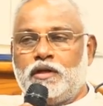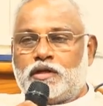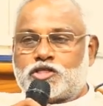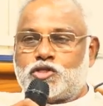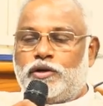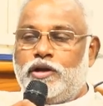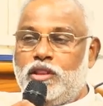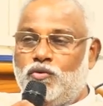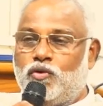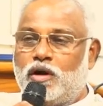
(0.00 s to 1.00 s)
Custodian of
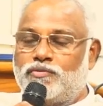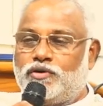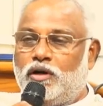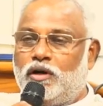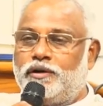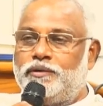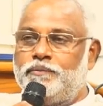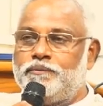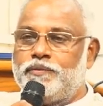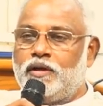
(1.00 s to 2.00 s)
the word of God.
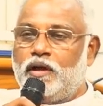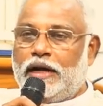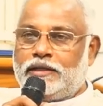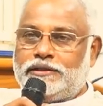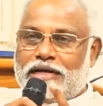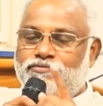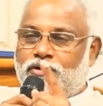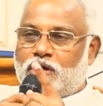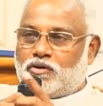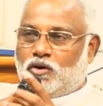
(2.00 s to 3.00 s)
And that
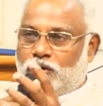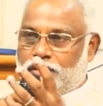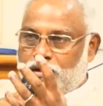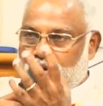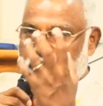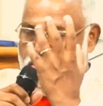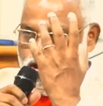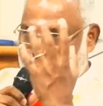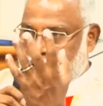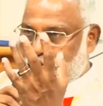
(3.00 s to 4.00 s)
word of God
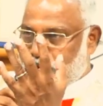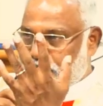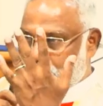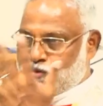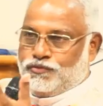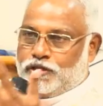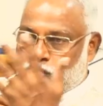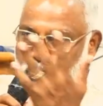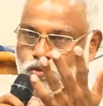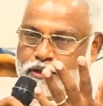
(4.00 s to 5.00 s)
today is with
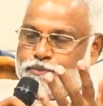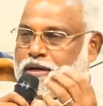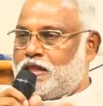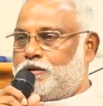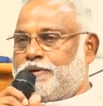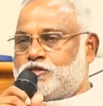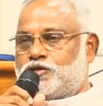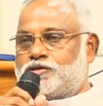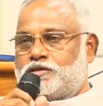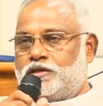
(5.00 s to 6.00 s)
you, my brother, my
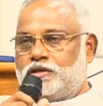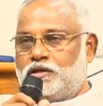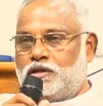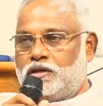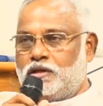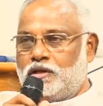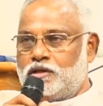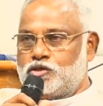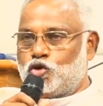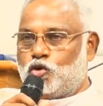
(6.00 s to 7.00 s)
sister.
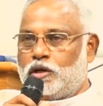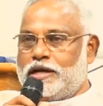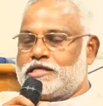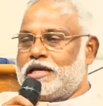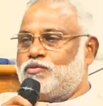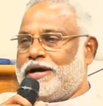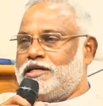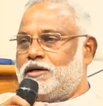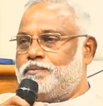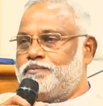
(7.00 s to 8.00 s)
So as I
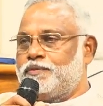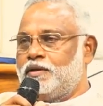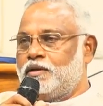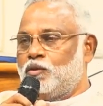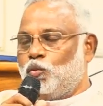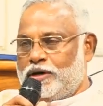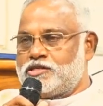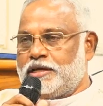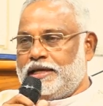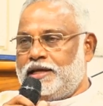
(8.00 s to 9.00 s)
wind up,
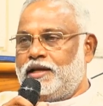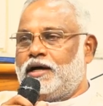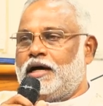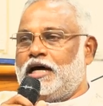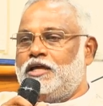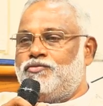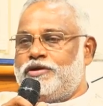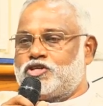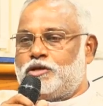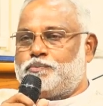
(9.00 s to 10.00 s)
once again, I
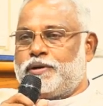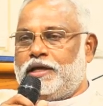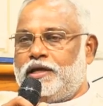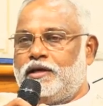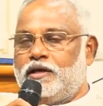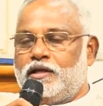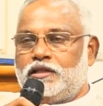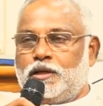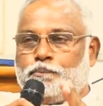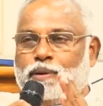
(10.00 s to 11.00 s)
wish and pray
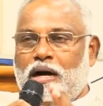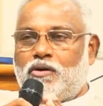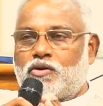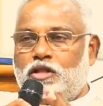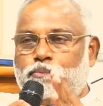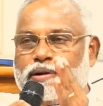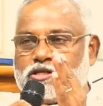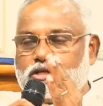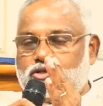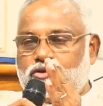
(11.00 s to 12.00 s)
the power of the
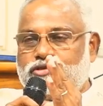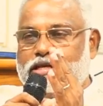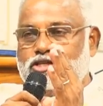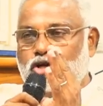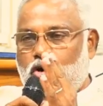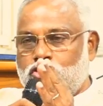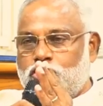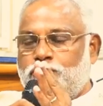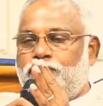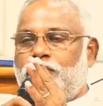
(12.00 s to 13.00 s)
presence of Saint
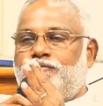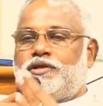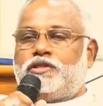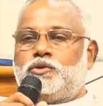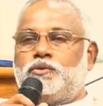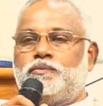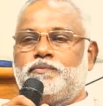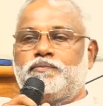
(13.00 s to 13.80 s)
Joseph be with you.